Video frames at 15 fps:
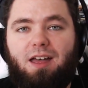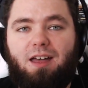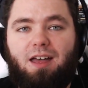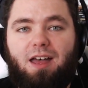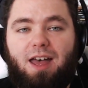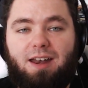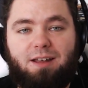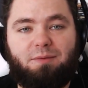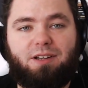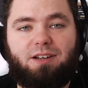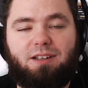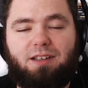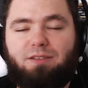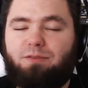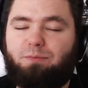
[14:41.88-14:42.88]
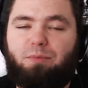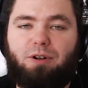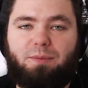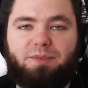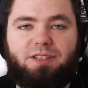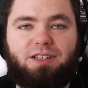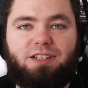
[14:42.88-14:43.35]
And I'm going to give
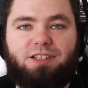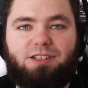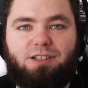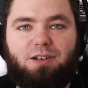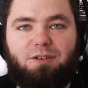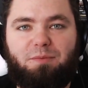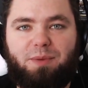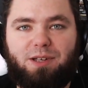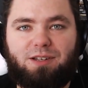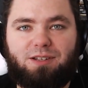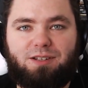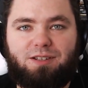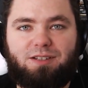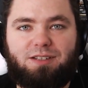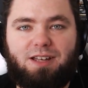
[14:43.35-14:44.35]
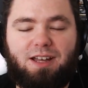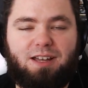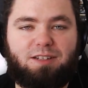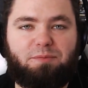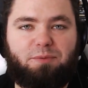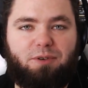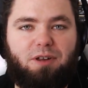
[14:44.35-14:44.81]
props to this show because that
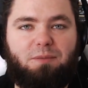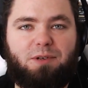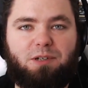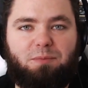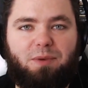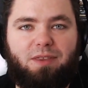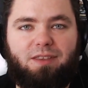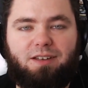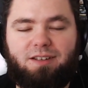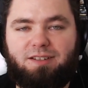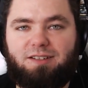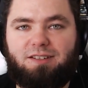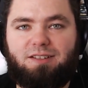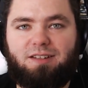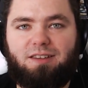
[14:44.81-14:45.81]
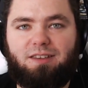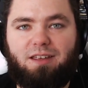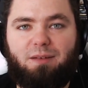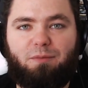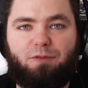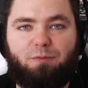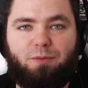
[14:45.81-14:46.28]
has pretty much been the consistent
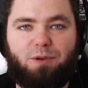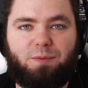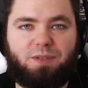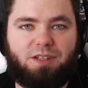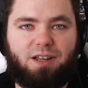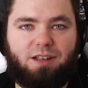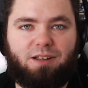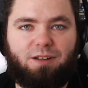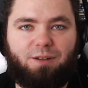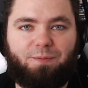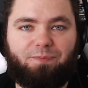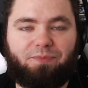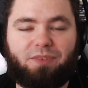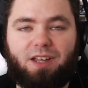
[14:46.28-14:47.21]
theme of Mob Psycho.